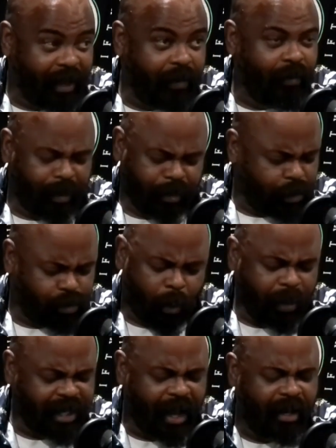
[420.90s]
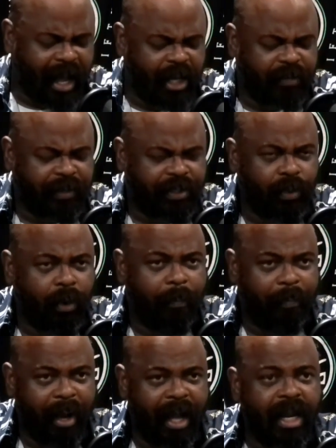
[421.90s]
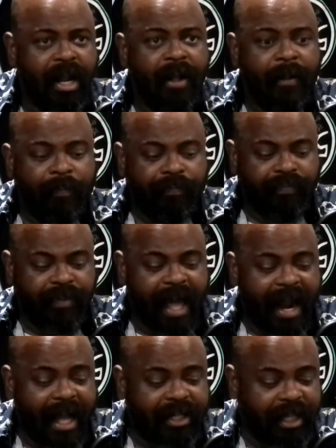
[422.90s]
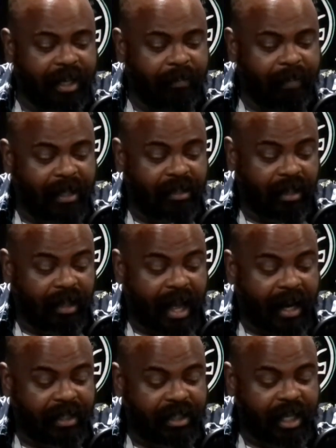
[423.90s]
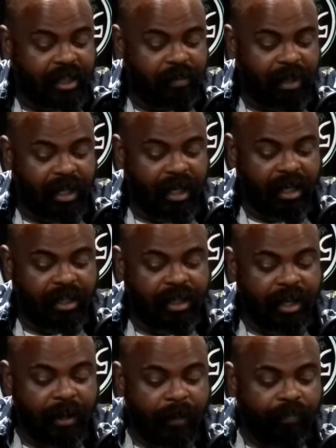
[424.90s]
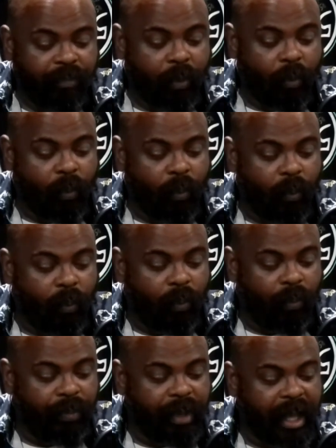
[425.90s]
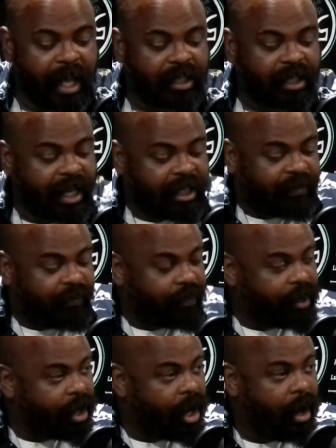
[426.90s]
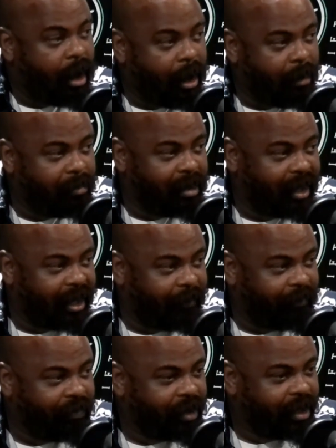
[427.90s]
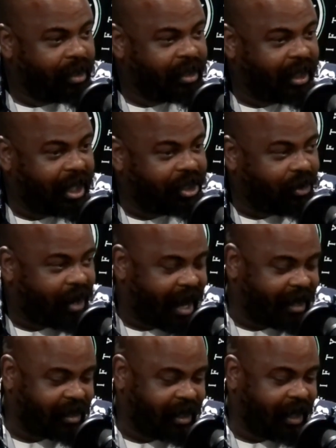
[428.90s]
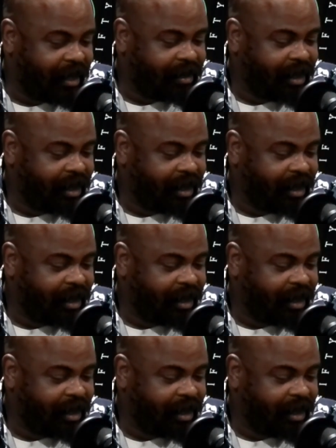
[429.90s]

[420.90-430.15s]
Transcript: there's always outliers for sure, but that actually makes a lot of sense, because it's humbling to get your ass kicked.